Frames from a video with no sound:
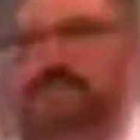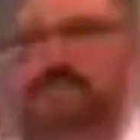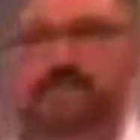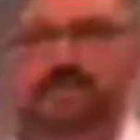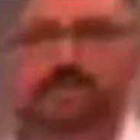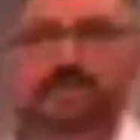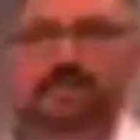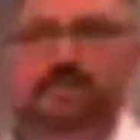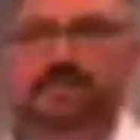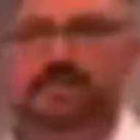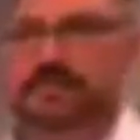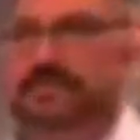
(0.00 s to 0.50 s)
of
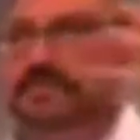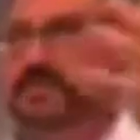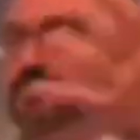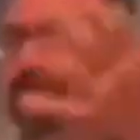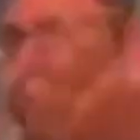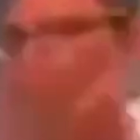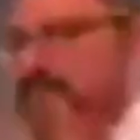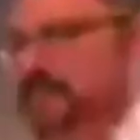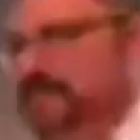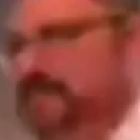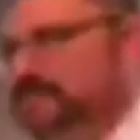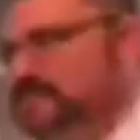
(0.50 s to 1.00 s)
it's, it's just
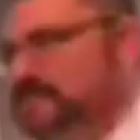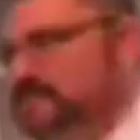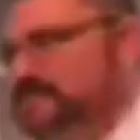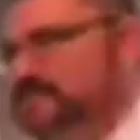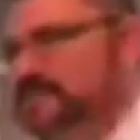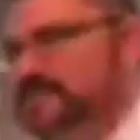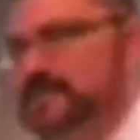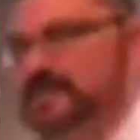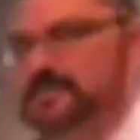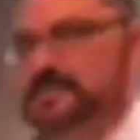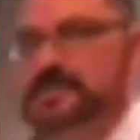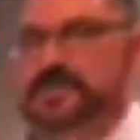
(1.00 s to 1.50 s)

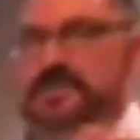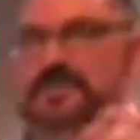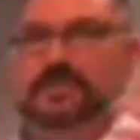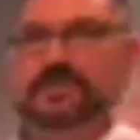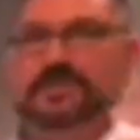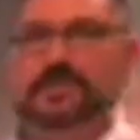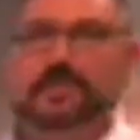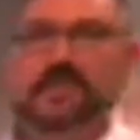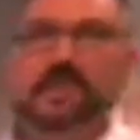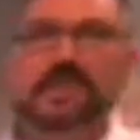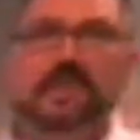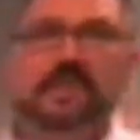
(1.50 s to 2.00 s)
relationships,
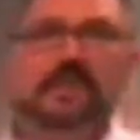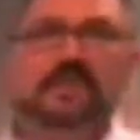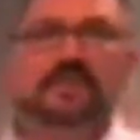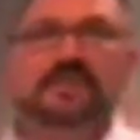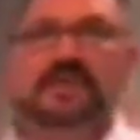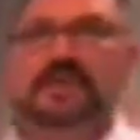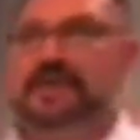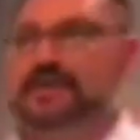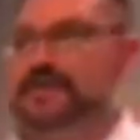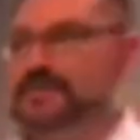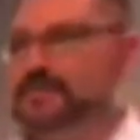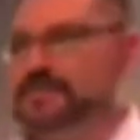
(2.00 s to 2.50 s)
it's
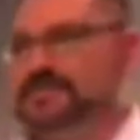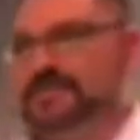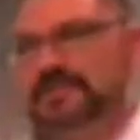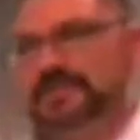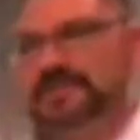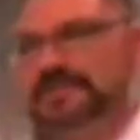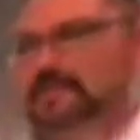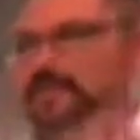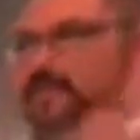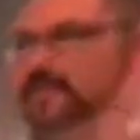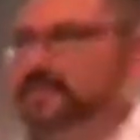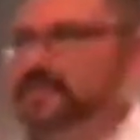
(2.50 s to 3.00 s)
talents
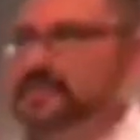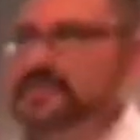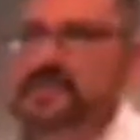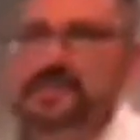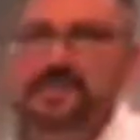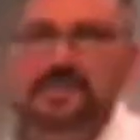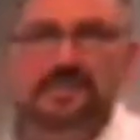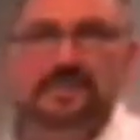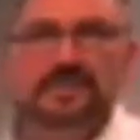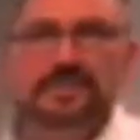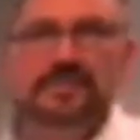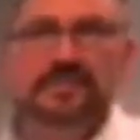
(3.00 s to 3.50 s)
and
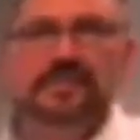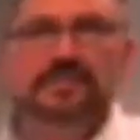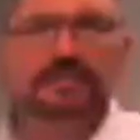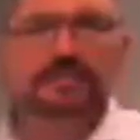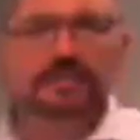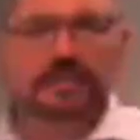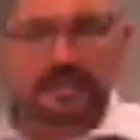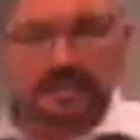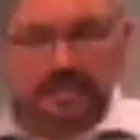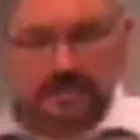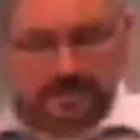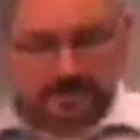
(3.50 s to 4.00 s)
abilities,
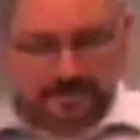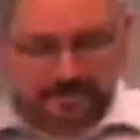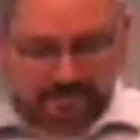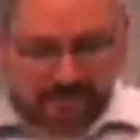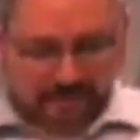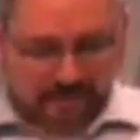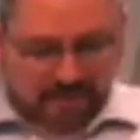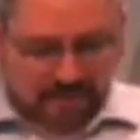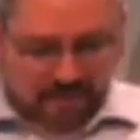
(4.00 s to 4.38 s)
you know,